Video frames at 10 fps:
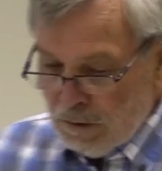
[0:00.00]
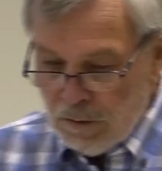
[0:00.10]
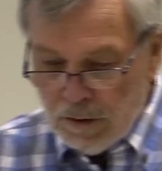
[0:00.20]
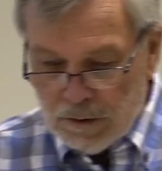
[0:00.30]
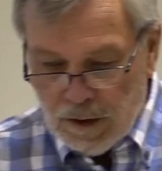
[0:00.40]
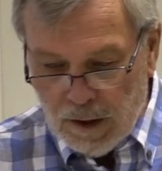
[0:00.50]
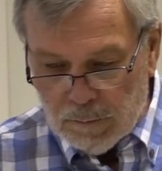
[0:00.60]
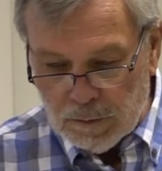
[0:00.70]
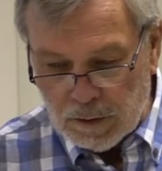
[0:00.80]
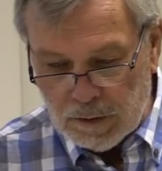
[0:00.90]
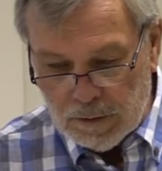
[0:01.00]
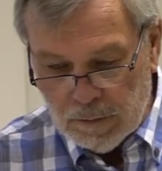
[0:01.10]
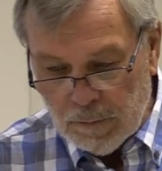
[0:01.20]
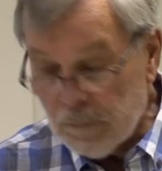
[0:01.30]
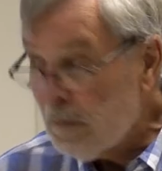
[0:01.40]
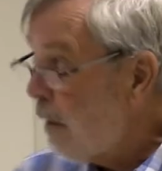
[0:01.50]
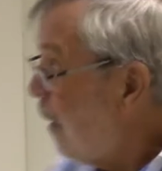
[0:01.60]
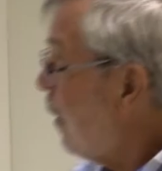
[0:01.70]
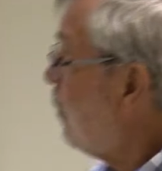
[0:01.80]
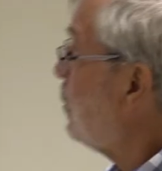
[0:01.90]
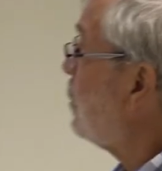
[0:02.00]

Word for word: Trail Guidebook, and we